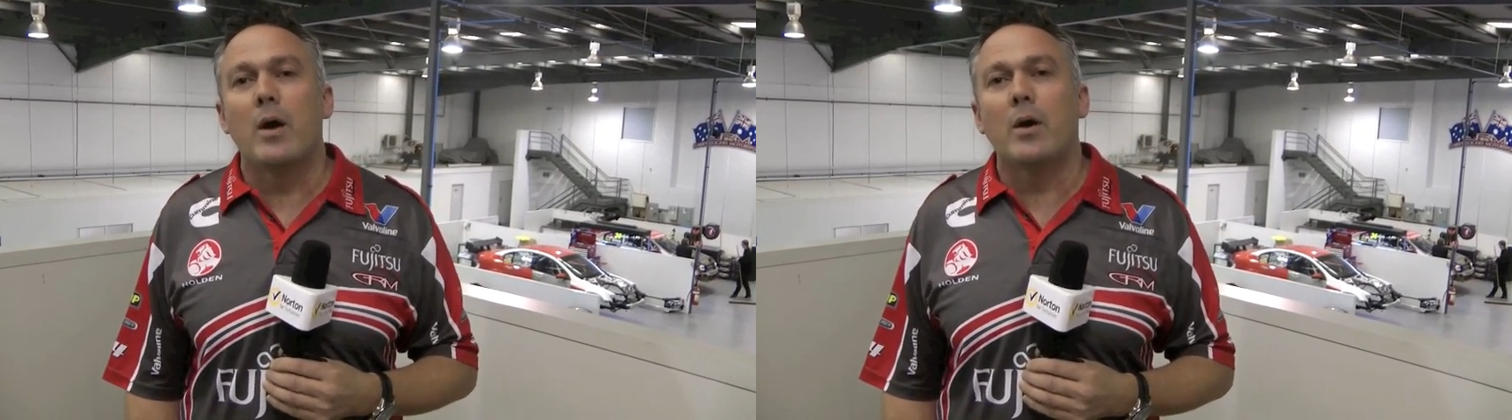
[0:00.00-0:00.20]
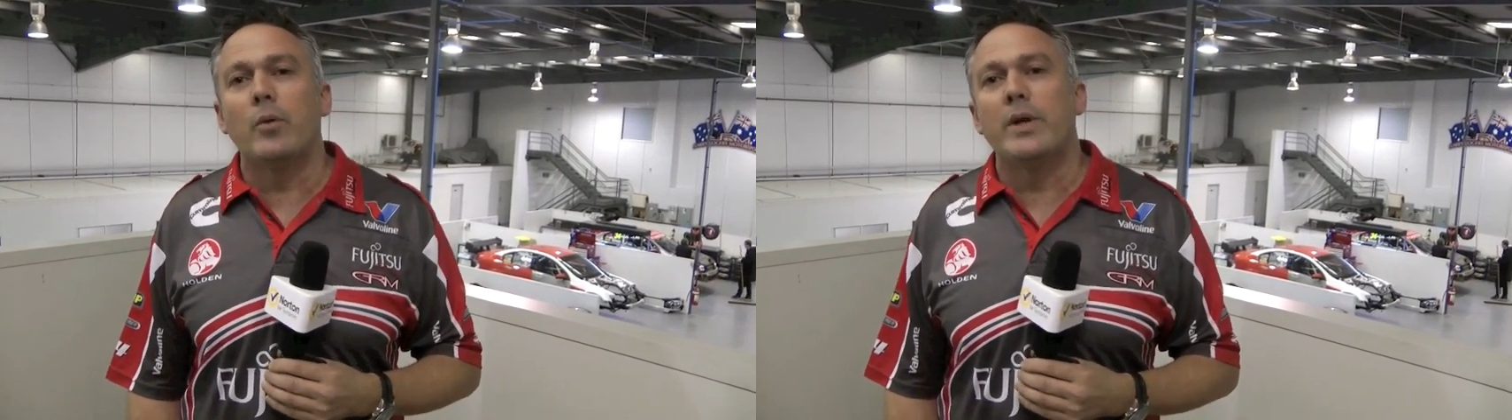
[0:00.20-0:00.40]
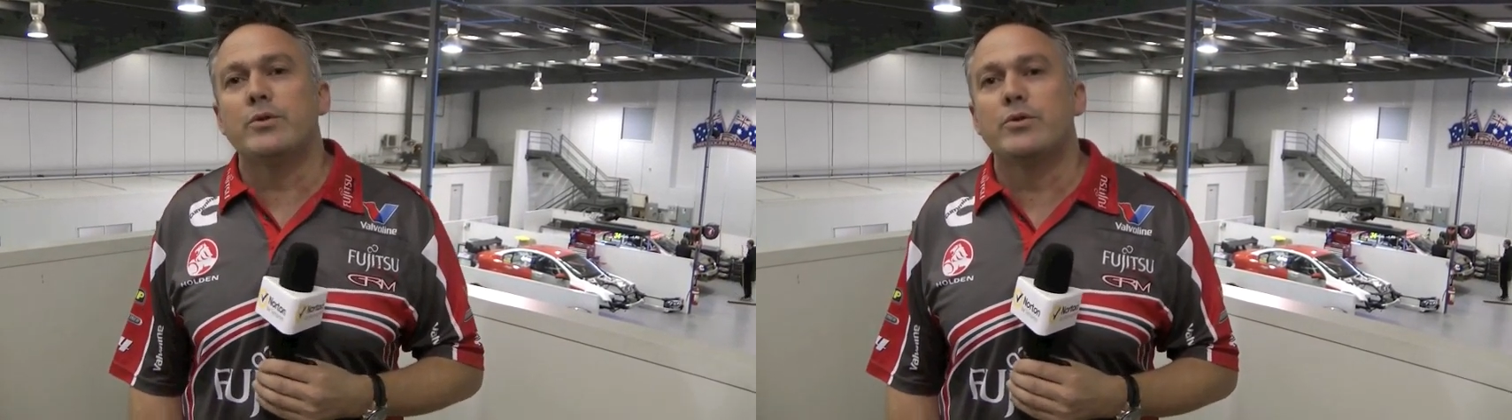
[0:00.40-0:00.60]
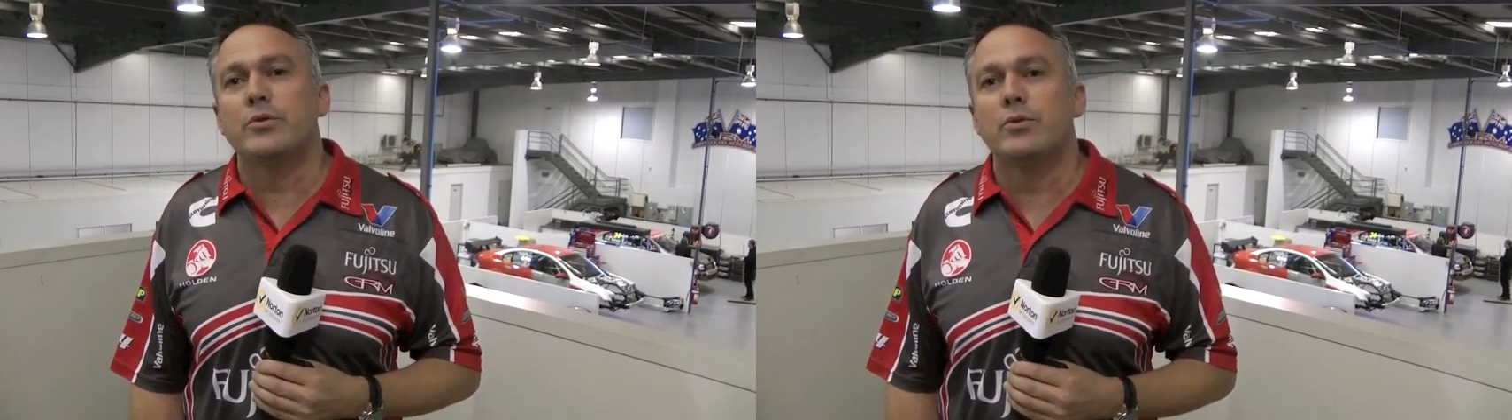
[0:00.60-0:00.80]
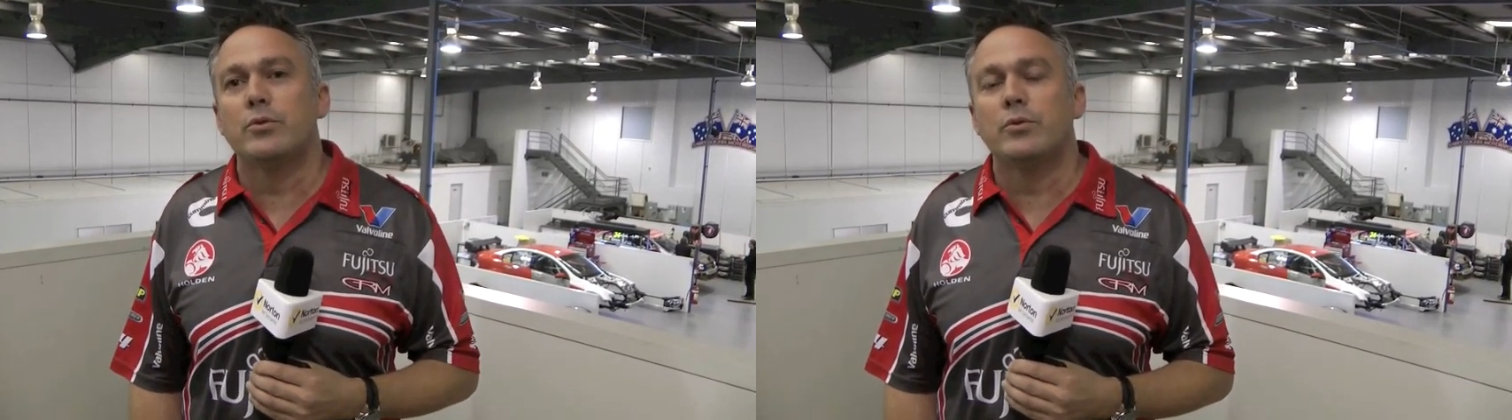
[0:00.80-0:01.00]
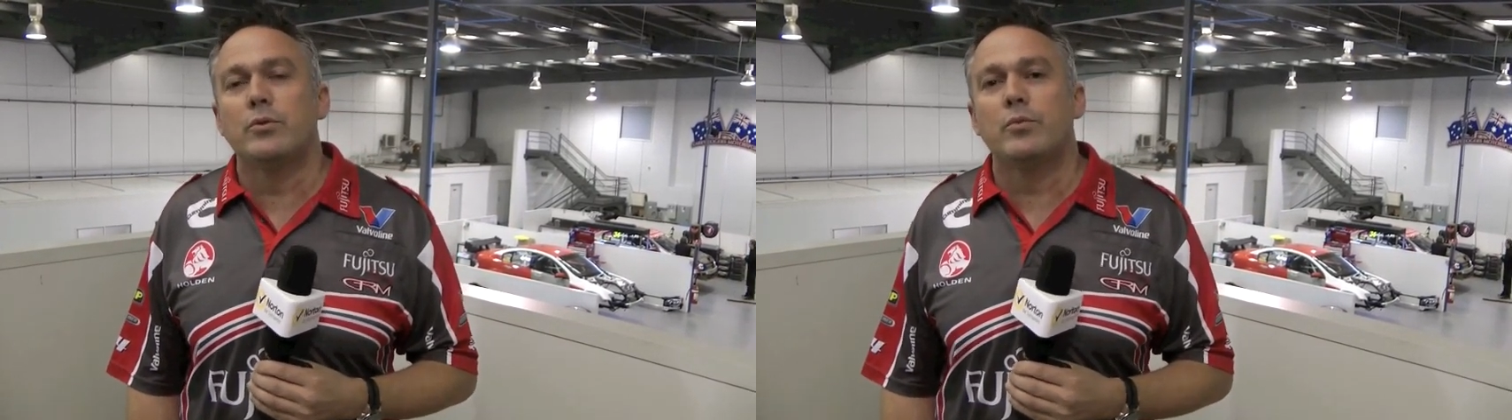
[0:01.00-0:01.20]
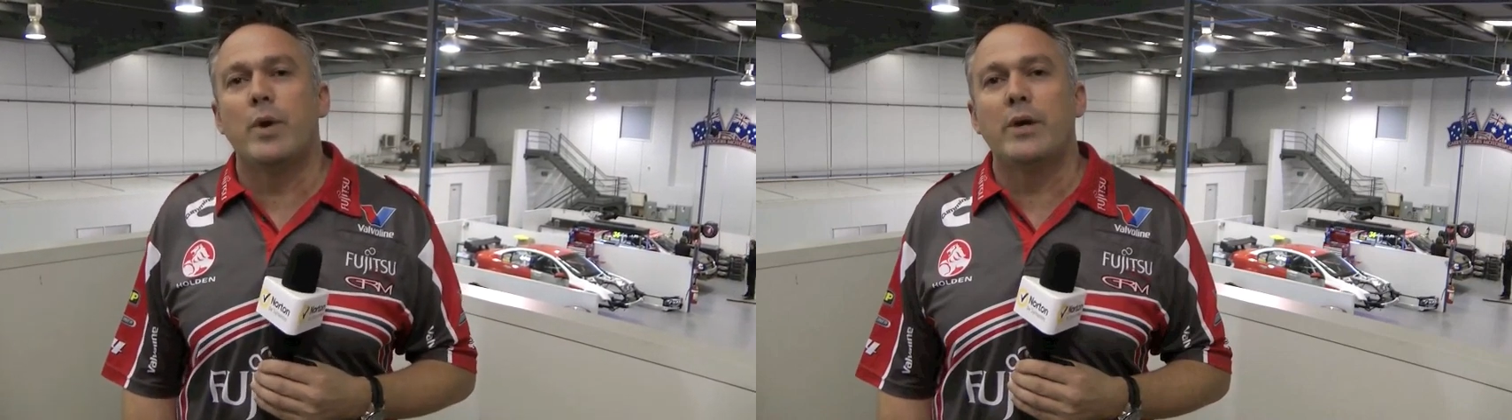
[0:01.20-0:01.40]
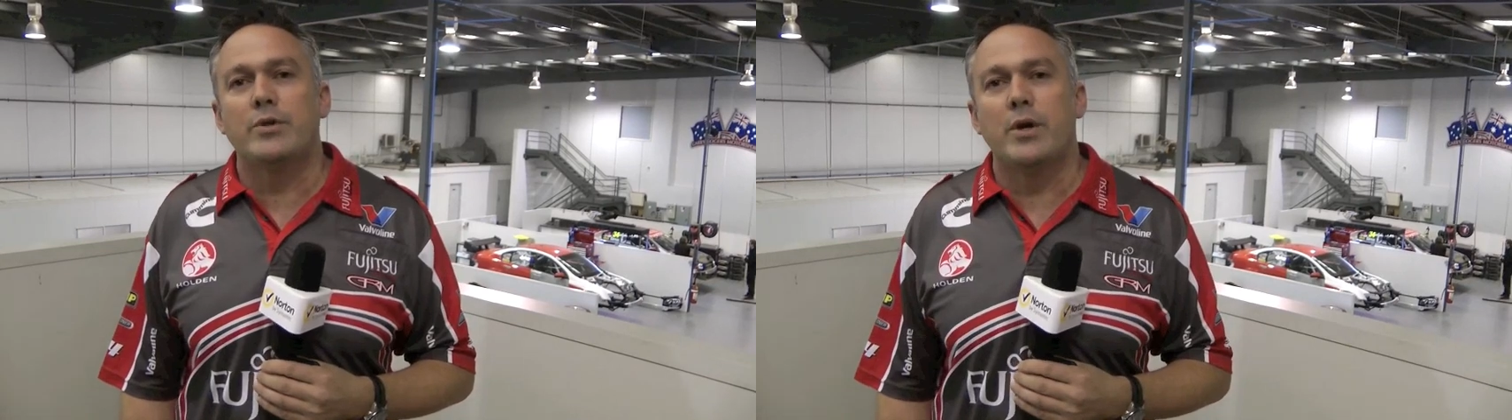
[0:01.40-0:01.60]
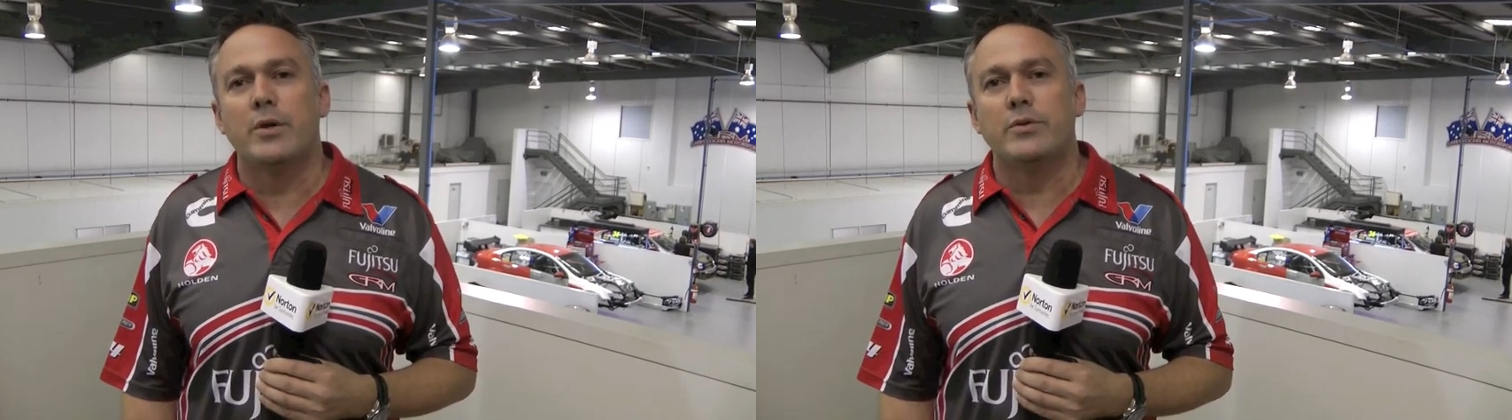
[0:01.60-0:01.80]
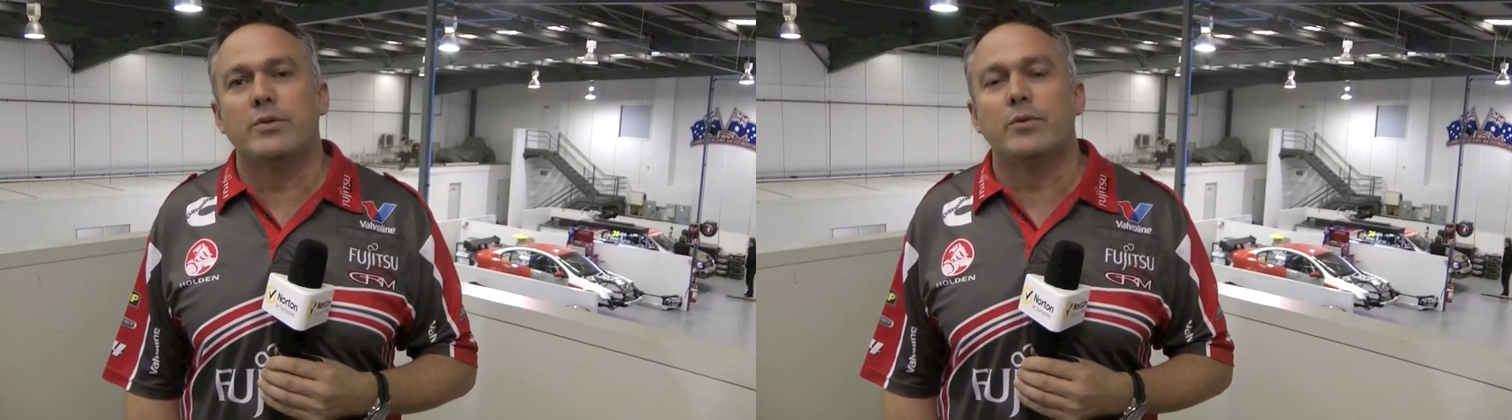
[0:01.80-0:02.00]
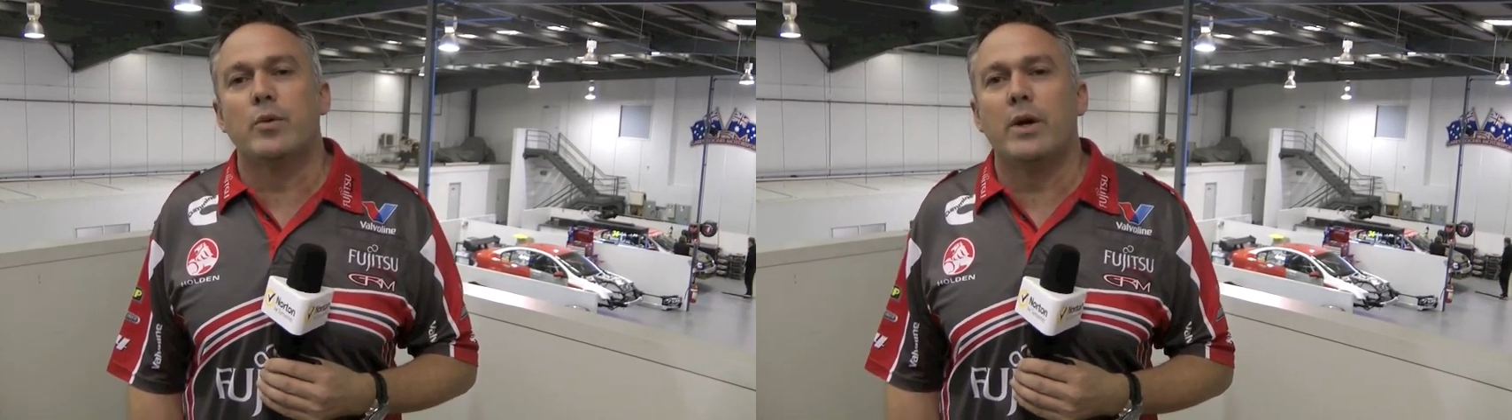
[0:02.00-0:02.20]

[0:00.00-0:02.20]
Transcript: I went to Brad Jones.